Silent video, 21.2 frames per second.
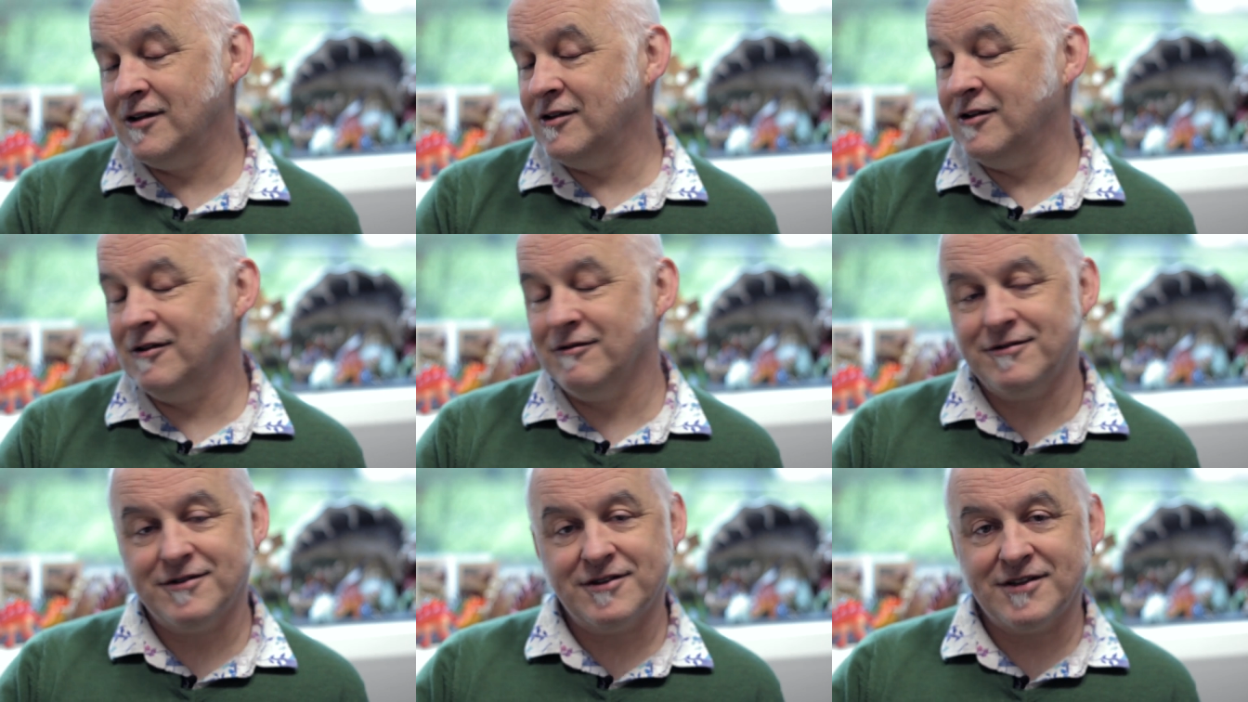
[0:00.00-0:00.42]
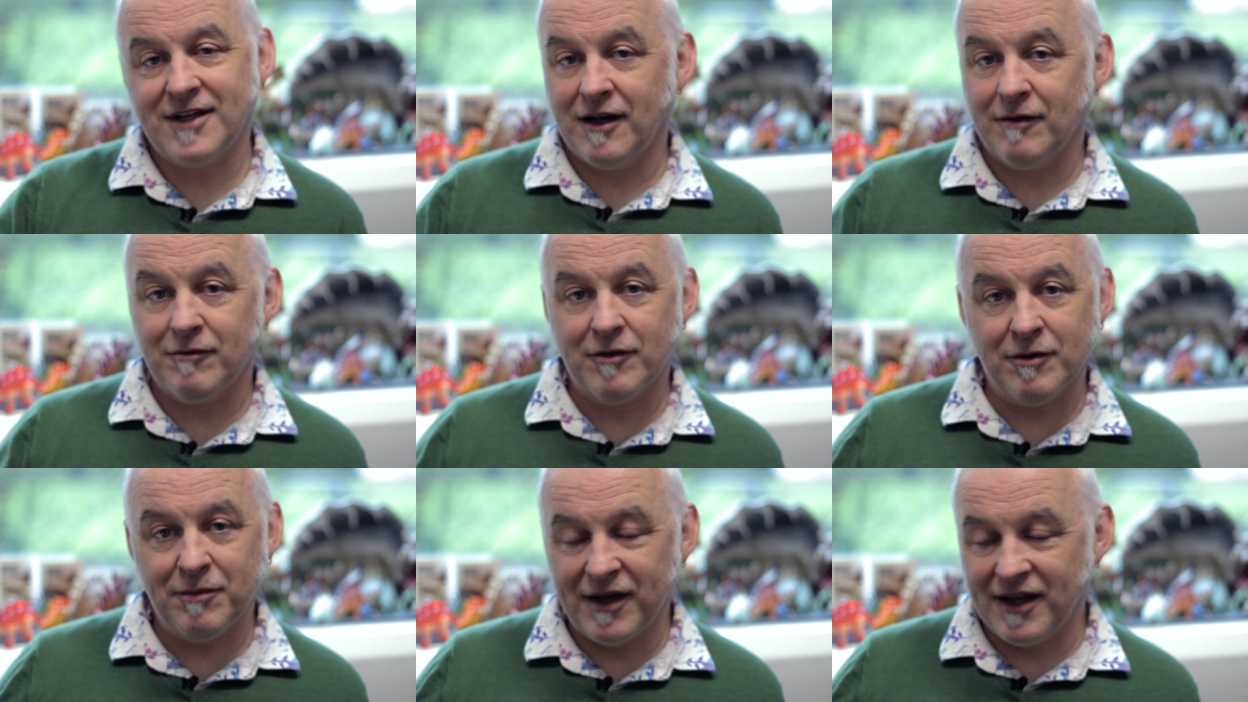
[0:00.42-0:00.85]
You've set
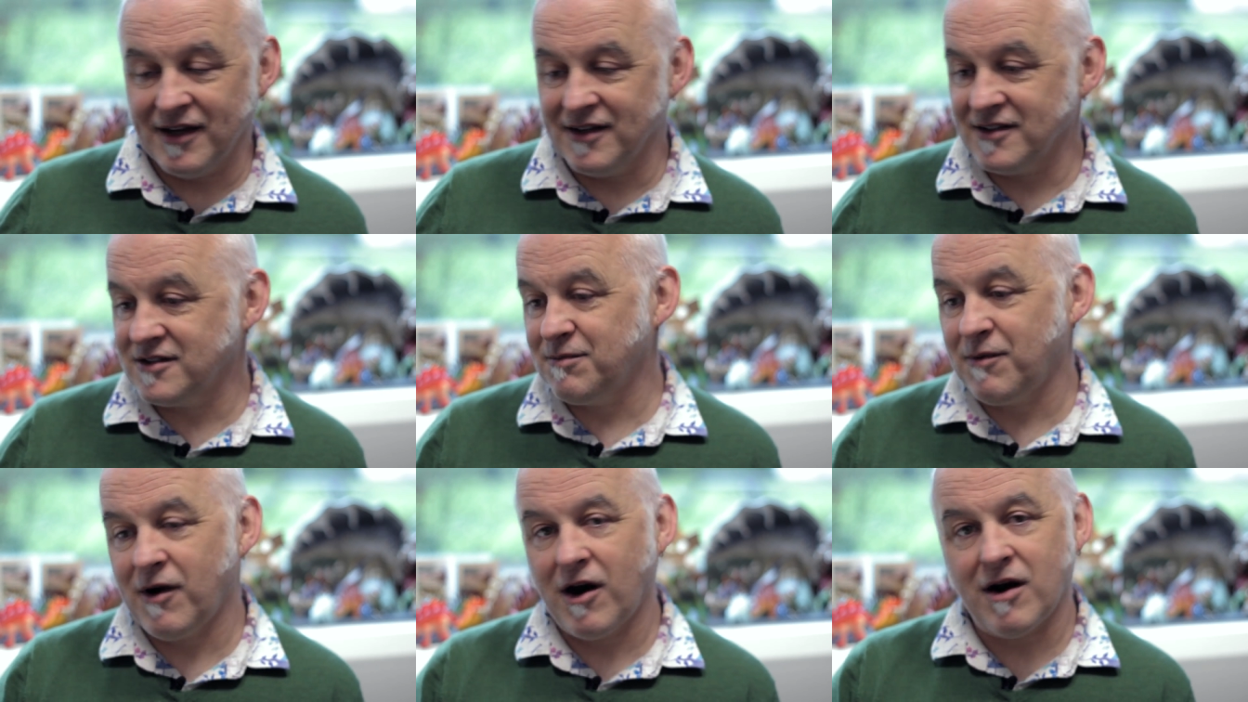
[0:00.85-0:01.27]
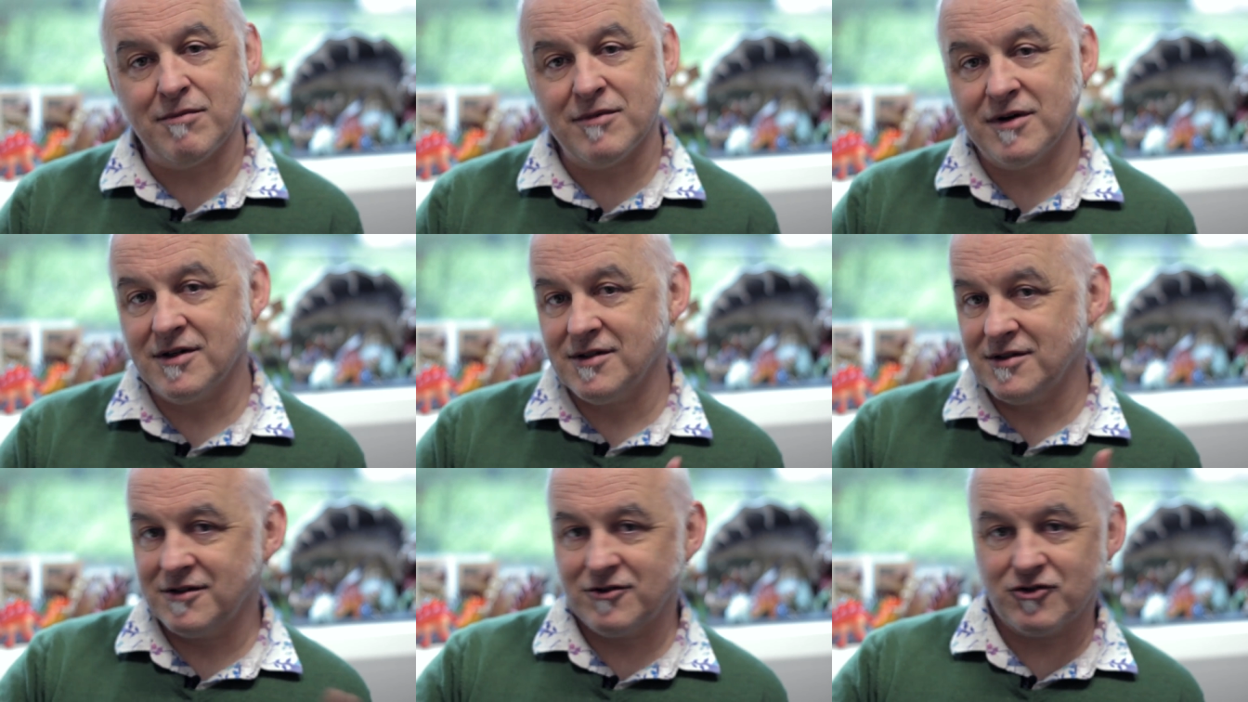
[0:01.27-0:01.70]
up your big
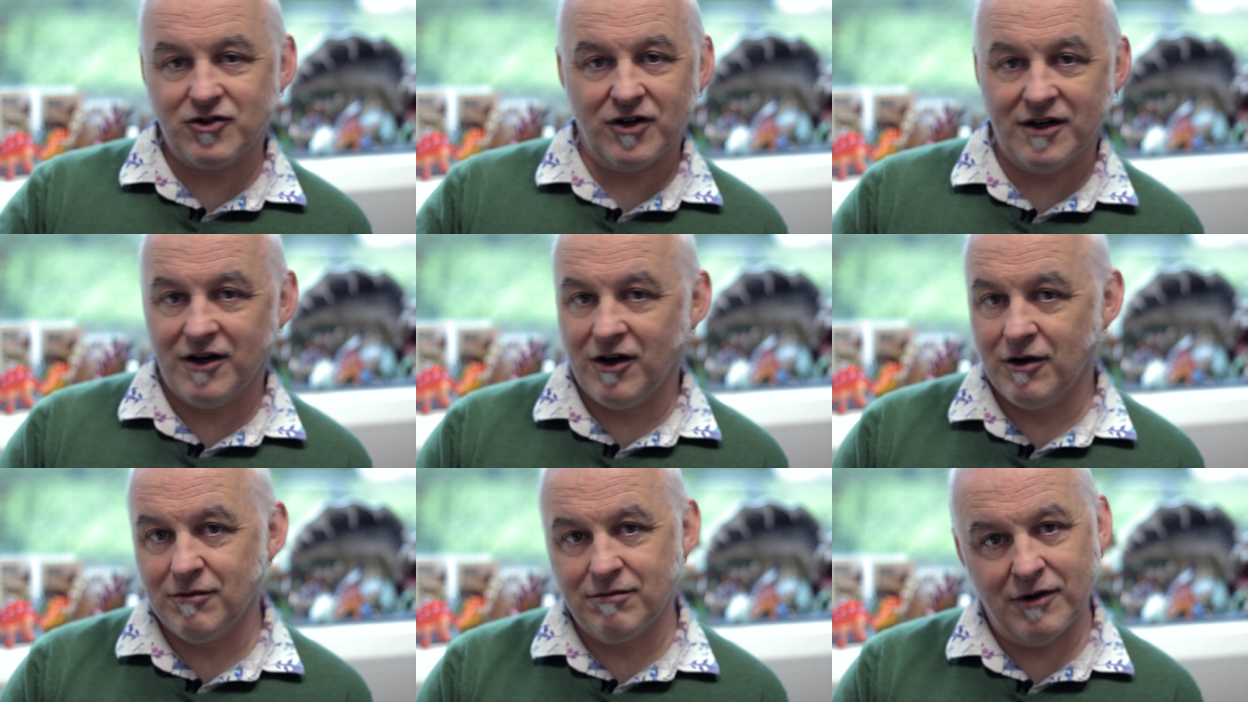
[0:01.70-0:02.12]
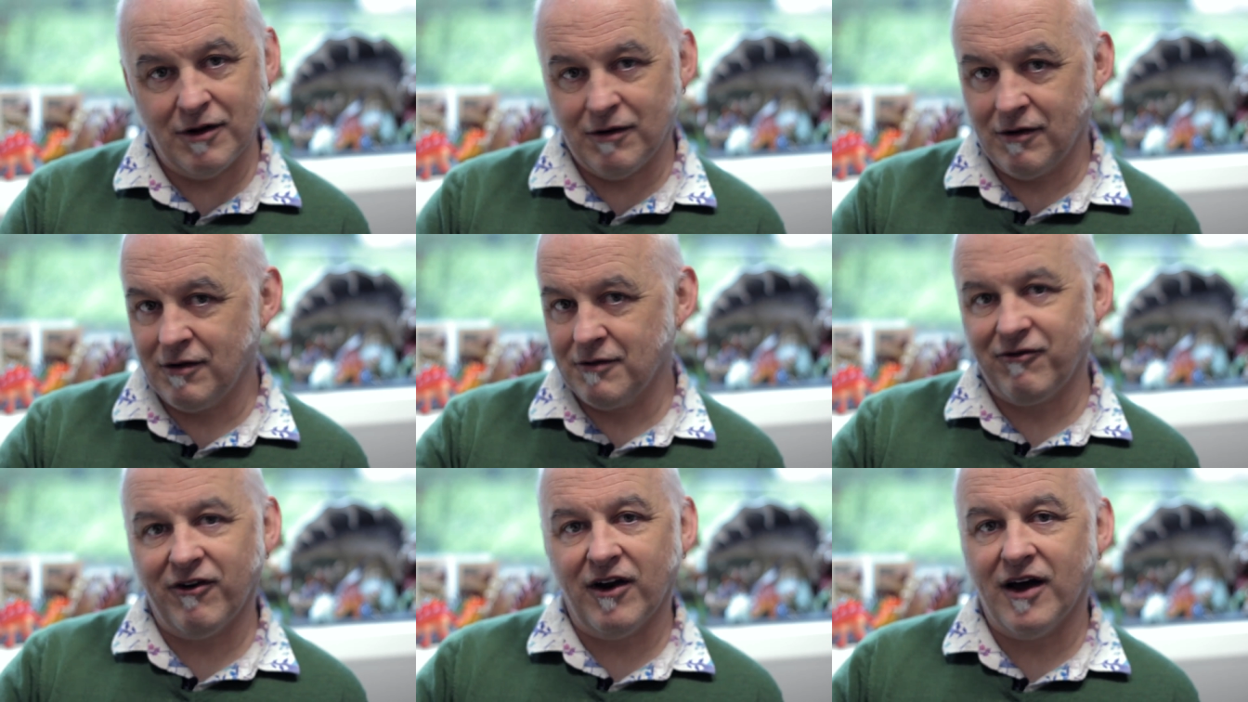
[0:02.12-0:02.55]
experiment trying to hope that
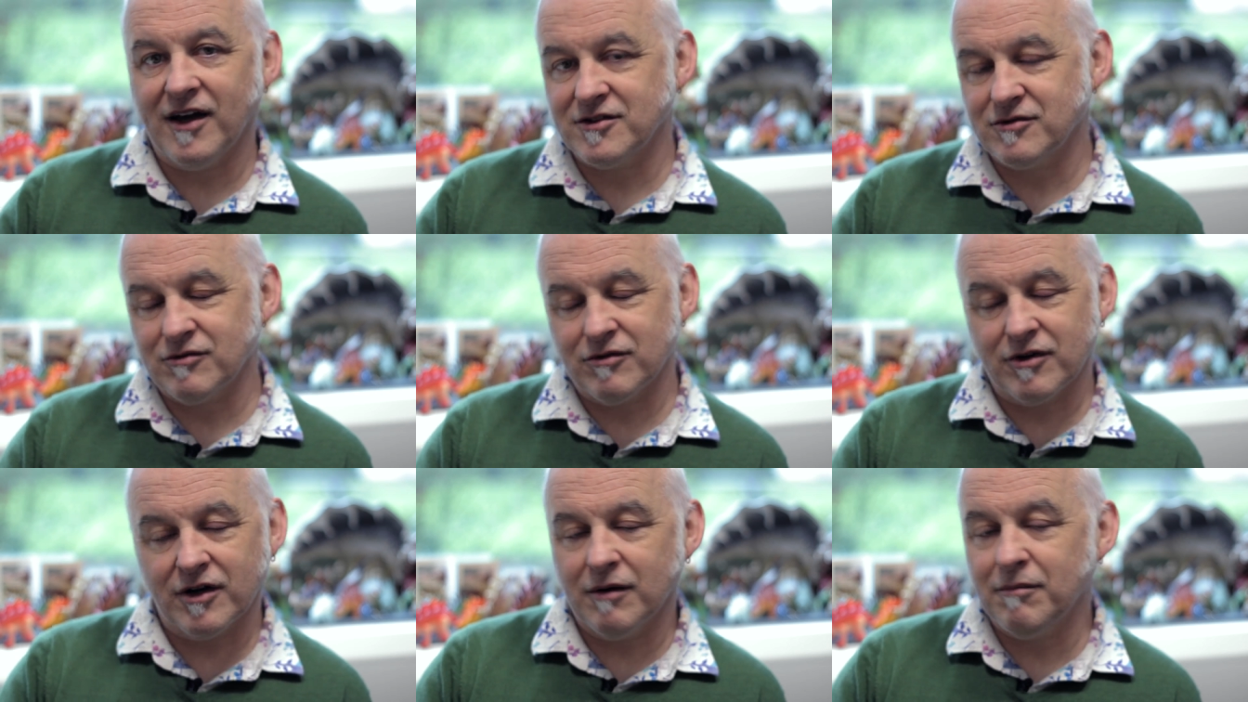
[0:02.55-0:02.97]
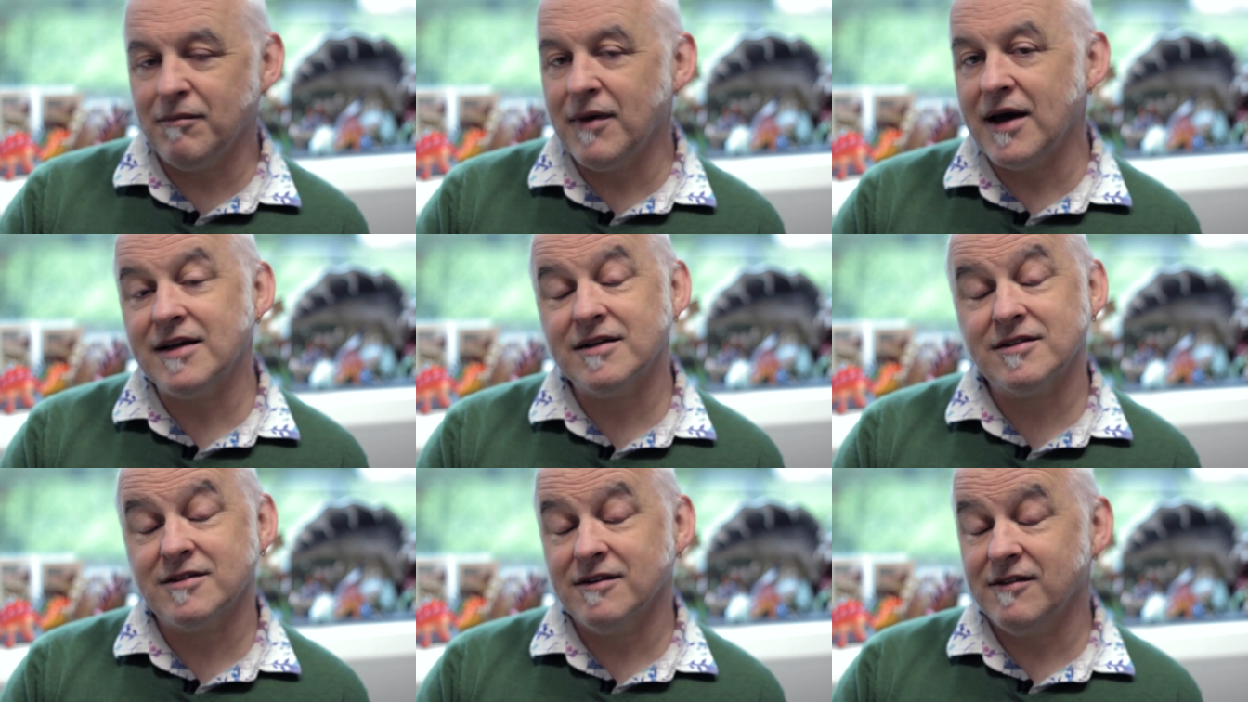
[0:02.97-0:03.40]
the flies are all going to
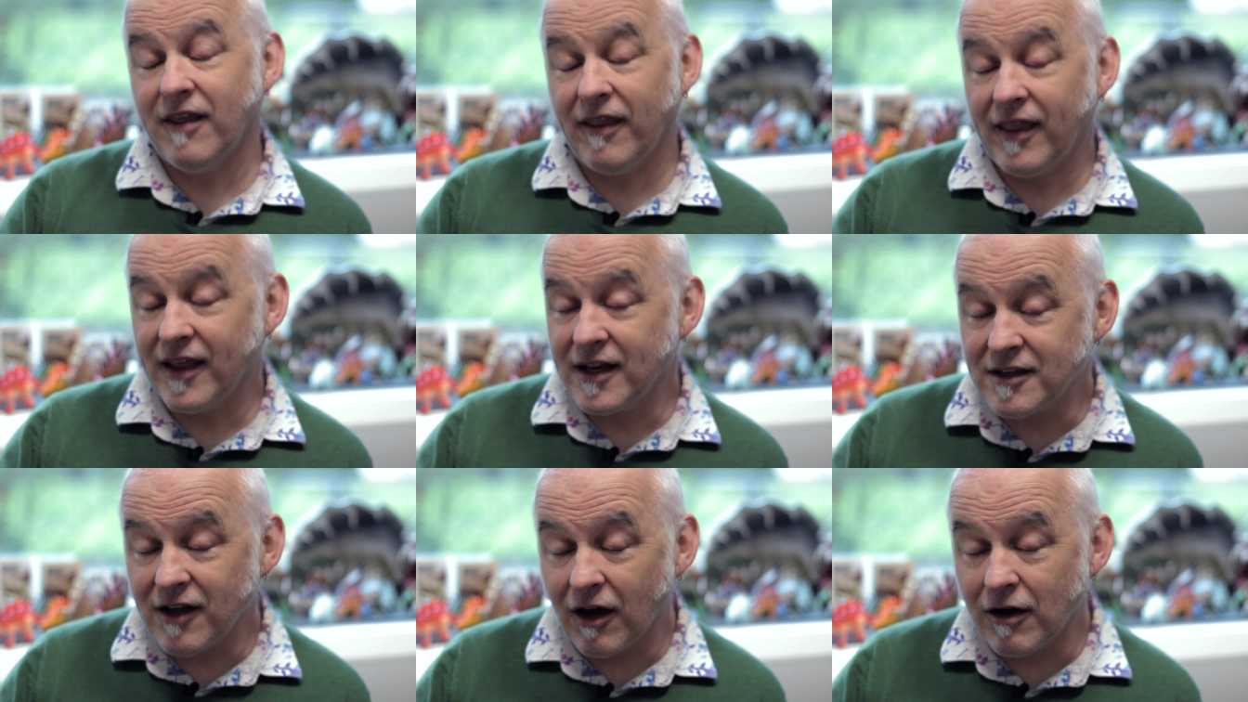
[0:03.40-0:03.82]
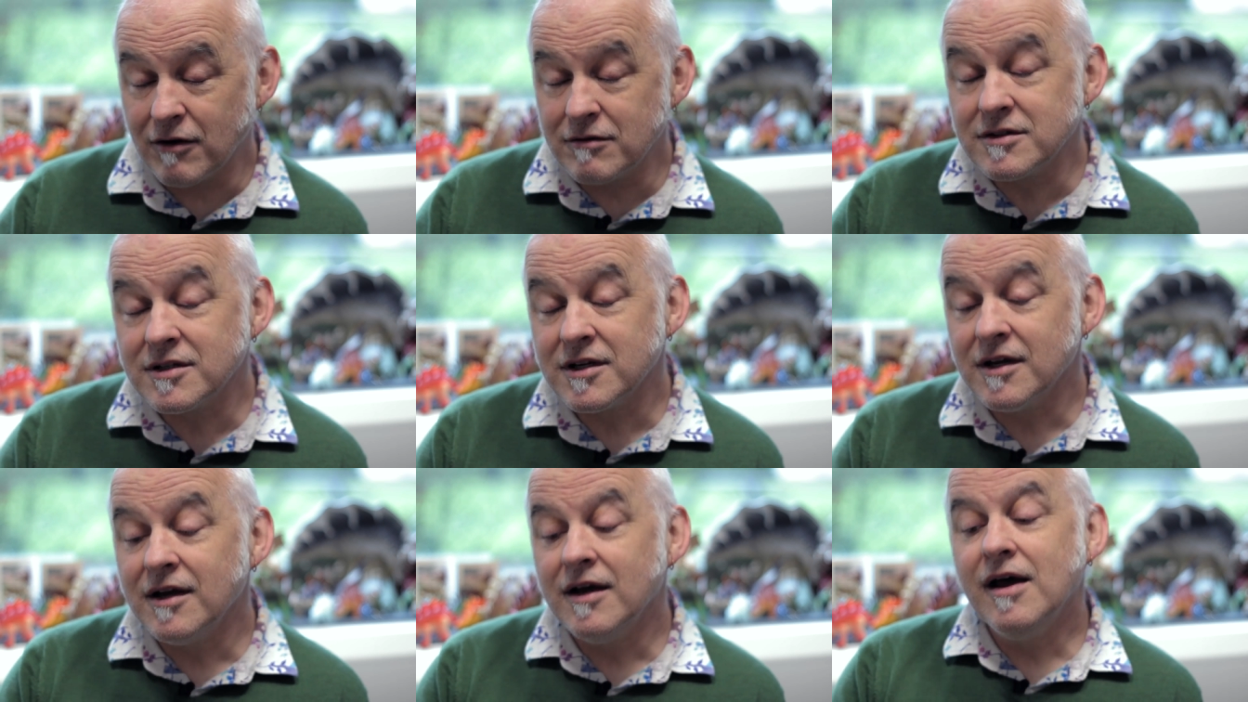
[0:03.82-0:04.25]
mate, and then they
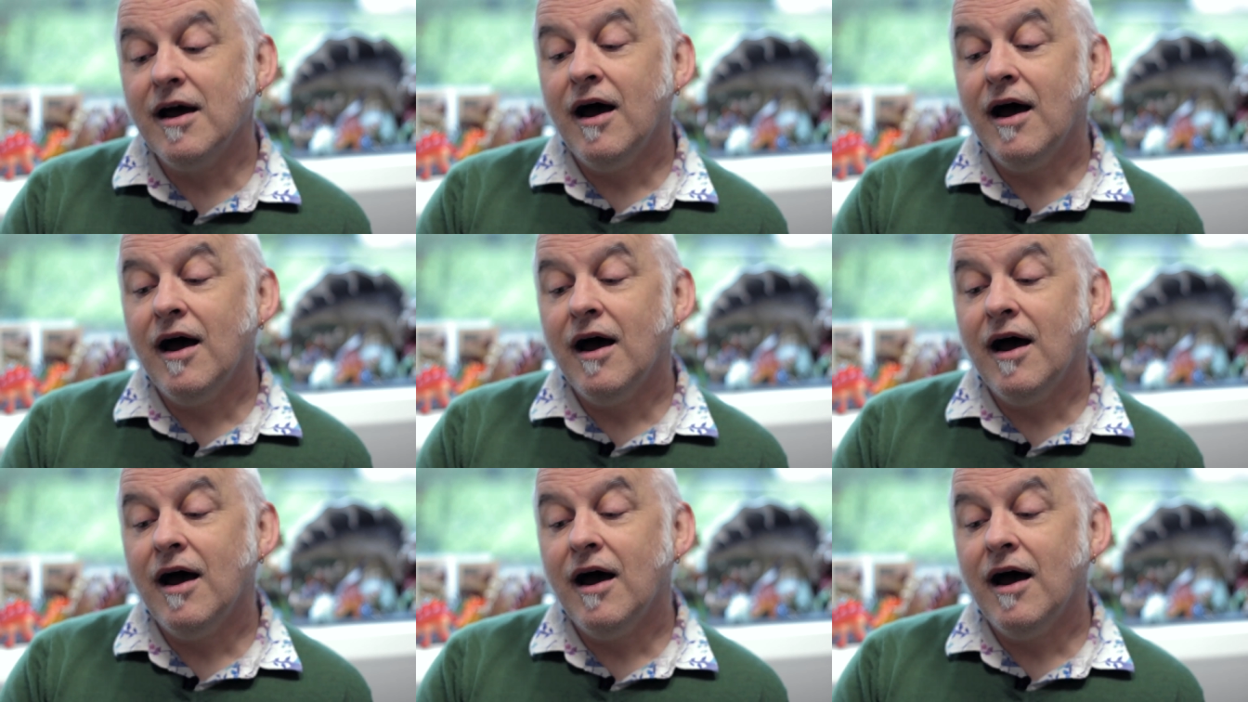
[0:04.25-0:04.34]
don't.